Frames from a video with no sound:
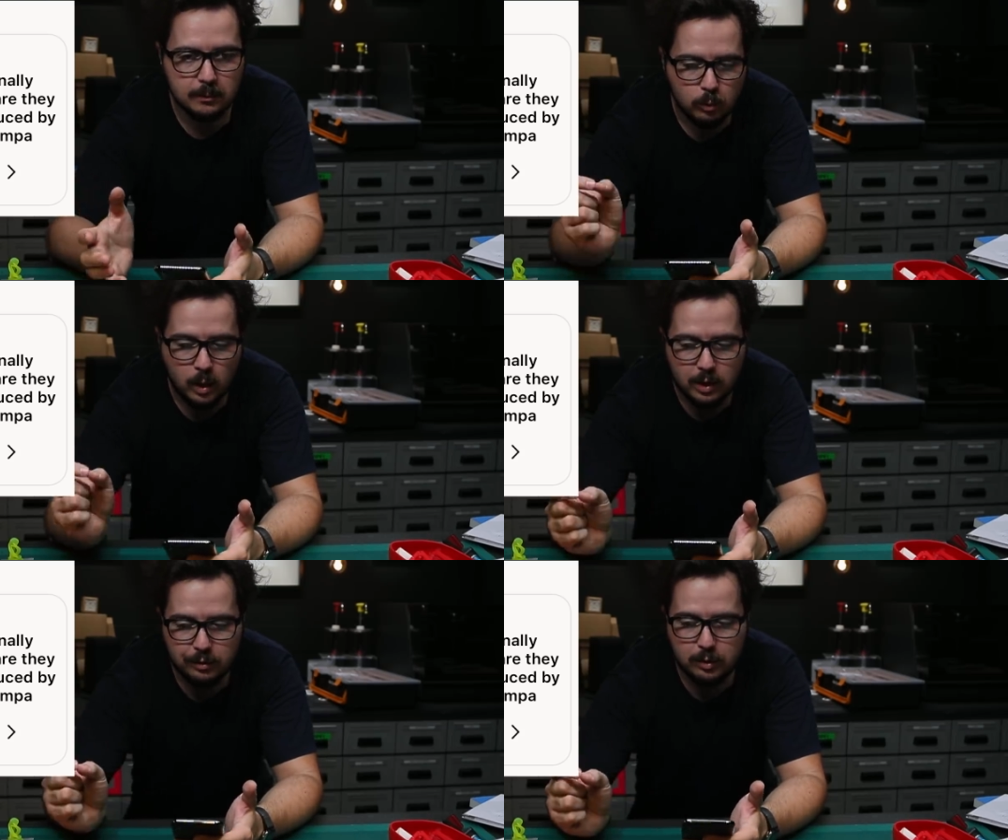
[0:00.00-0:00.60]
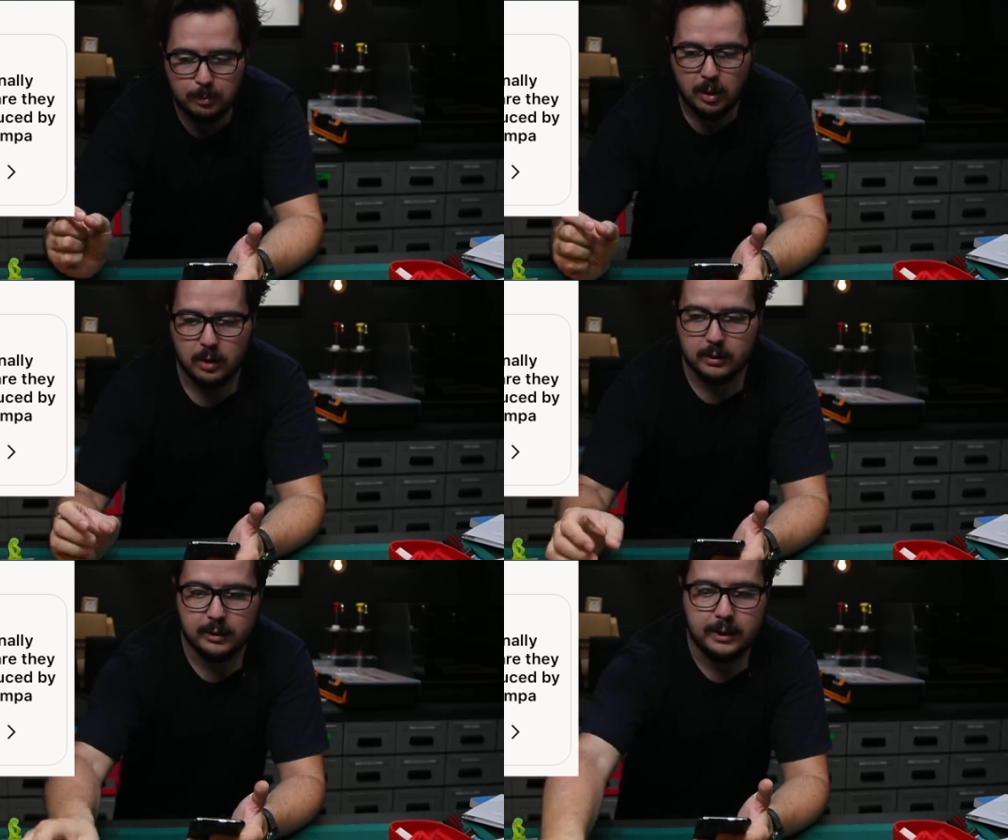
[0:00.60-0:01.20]
One of the
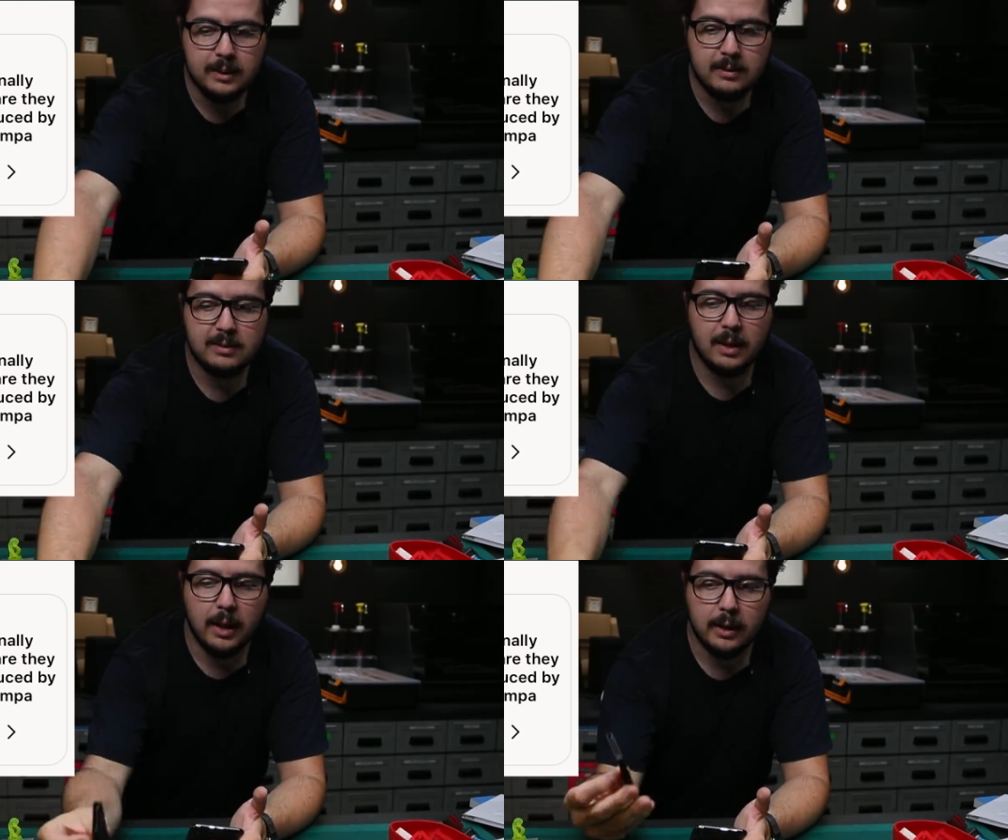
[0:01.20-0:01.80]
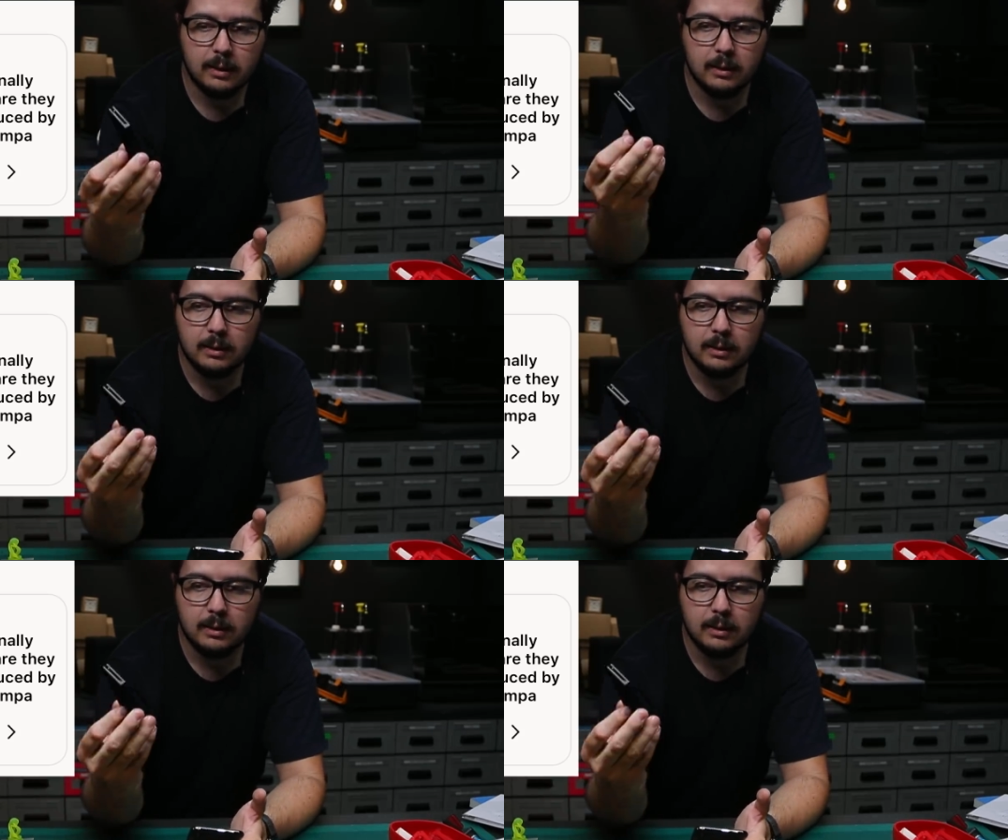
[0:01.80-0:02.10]
part, the inside